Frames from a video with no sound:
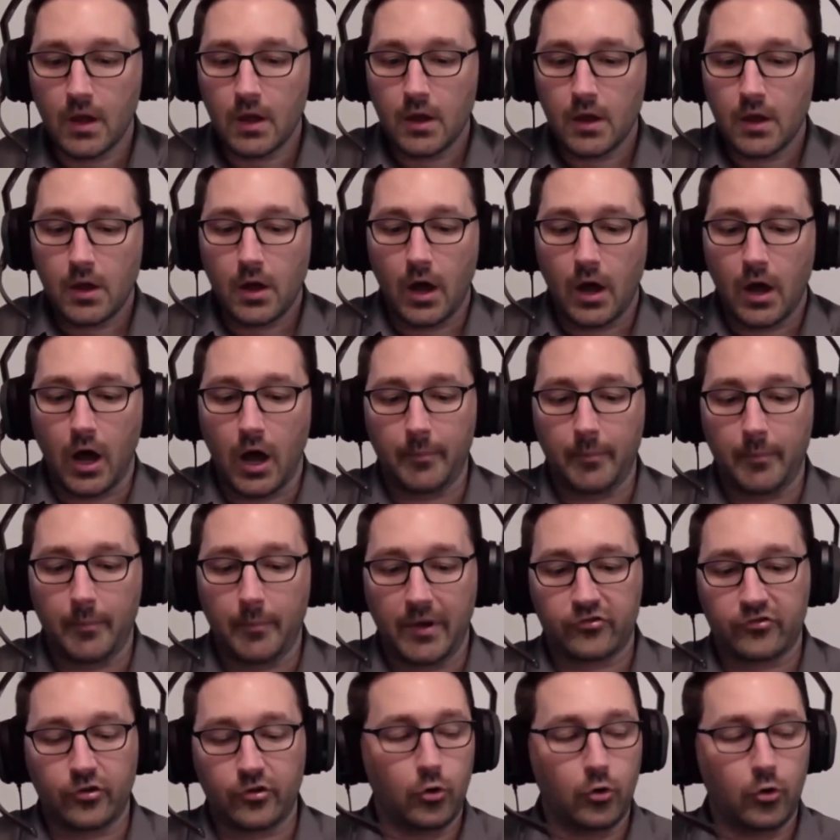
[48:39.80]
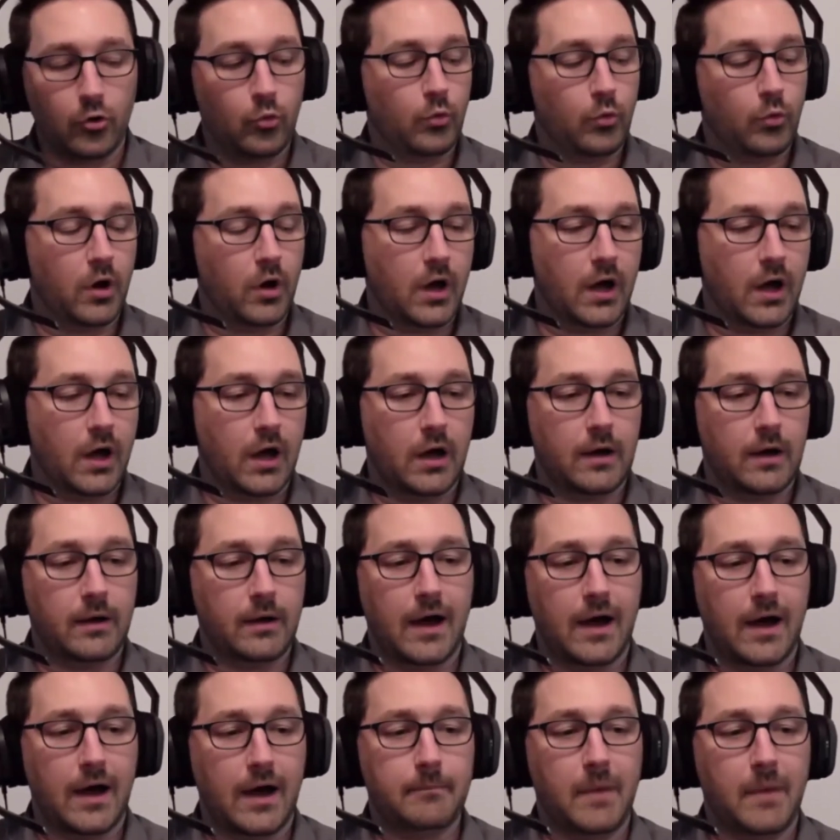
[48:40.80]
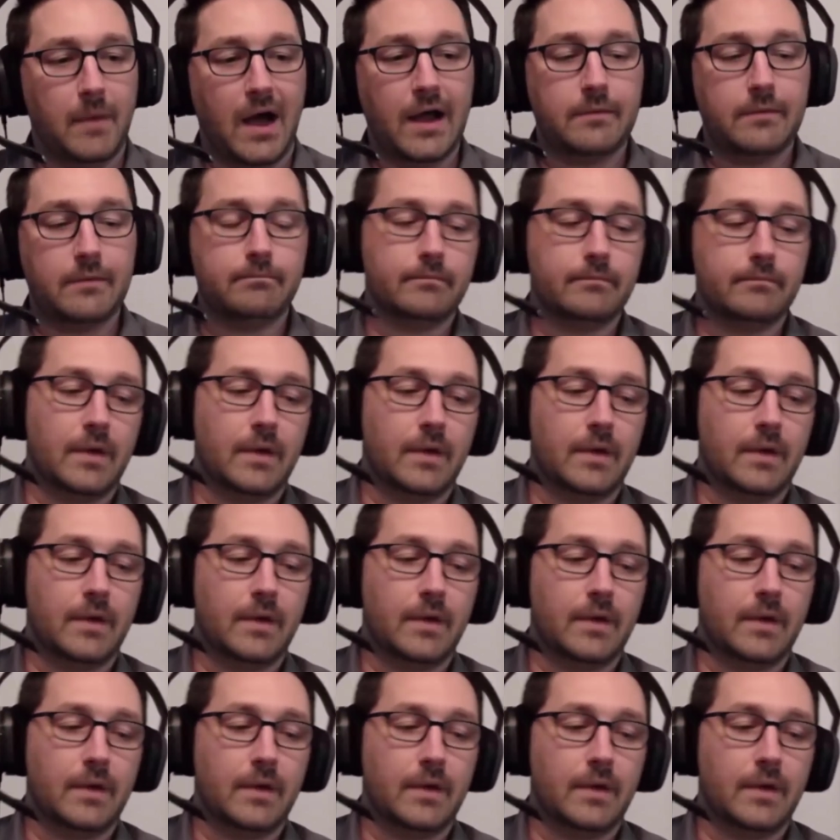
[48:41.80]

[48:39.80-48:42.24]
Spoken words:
And so I